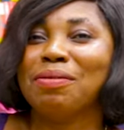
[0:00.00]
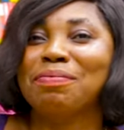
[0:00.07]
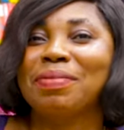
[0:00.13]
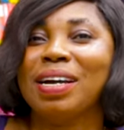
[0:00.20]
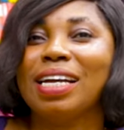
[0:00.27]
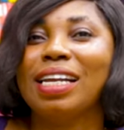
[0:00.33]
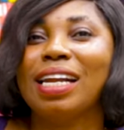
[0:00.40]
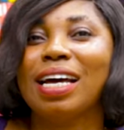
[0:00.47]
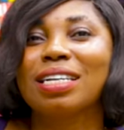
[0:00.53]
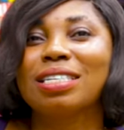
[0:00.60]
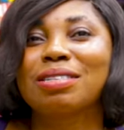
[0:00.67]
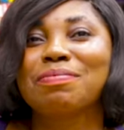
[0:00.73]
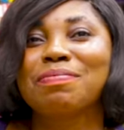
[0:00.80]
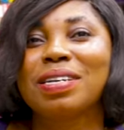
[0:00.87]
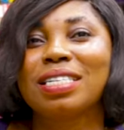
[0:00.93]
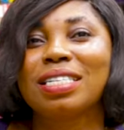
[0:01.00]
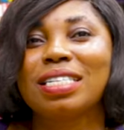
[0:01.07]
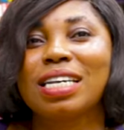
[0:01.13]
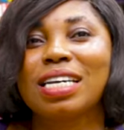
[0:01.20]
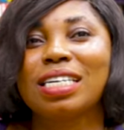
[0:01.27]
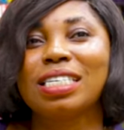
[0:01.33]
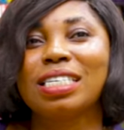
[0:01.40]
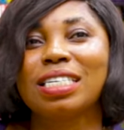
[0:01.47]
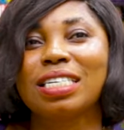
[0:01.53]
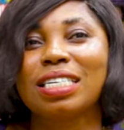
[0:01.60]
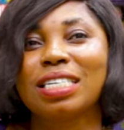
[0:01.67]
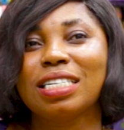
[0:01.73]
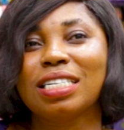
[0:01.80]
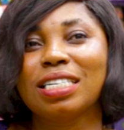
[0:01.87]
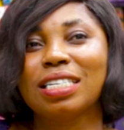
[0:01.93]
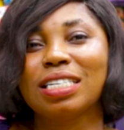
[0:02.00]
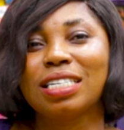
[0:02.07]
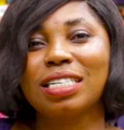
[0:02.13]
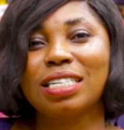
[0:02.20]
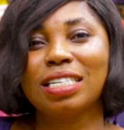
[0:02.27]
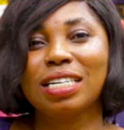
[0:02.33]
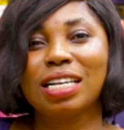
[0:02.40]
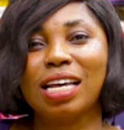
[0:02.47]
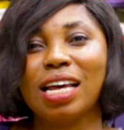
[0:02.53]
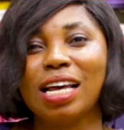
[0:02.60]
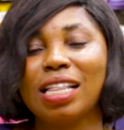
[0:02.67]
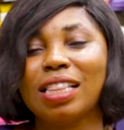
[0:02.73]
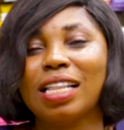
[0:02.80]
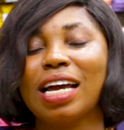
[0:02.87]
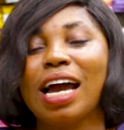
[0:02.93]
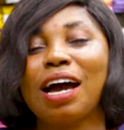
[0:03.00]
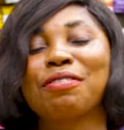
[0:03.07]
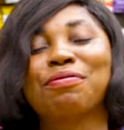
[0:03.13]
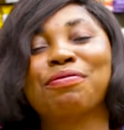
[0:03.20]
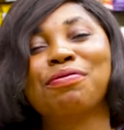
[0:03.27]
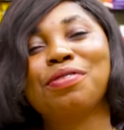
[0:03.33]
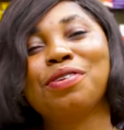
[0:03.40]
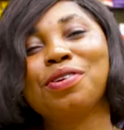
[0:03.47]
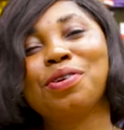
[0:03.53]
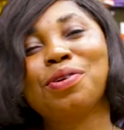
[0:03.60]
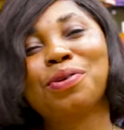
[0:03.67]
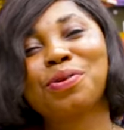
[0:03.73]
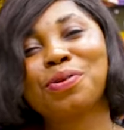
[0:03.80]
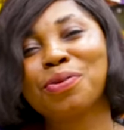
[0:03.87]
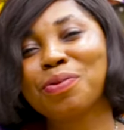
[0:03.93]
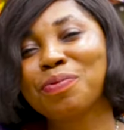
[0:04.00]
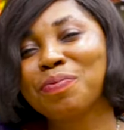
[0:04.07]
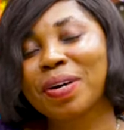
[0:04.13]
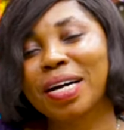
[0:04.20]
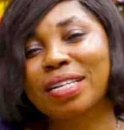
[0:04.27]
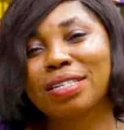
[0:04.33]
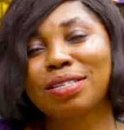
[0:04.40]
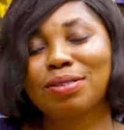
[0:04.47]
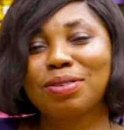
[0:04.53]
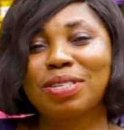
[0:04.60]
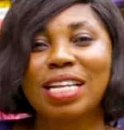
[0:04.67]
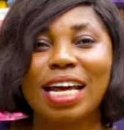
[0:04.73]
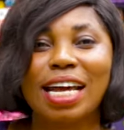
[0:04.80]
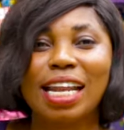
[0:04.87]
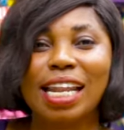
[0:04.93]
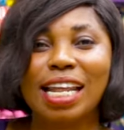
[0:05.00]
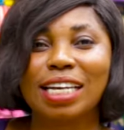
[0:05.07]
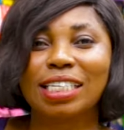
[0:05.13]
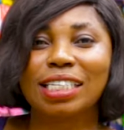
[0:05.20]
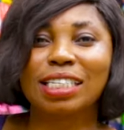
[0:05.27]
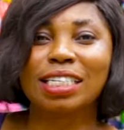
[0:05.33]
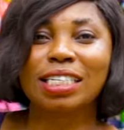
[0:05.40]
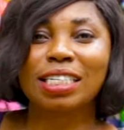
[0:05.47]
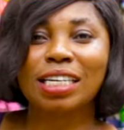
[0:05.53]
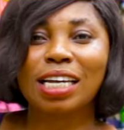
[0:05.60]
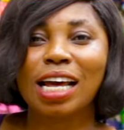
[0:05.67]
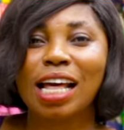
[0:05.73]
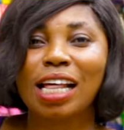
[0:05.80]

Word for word: My last message is there are few months to the election.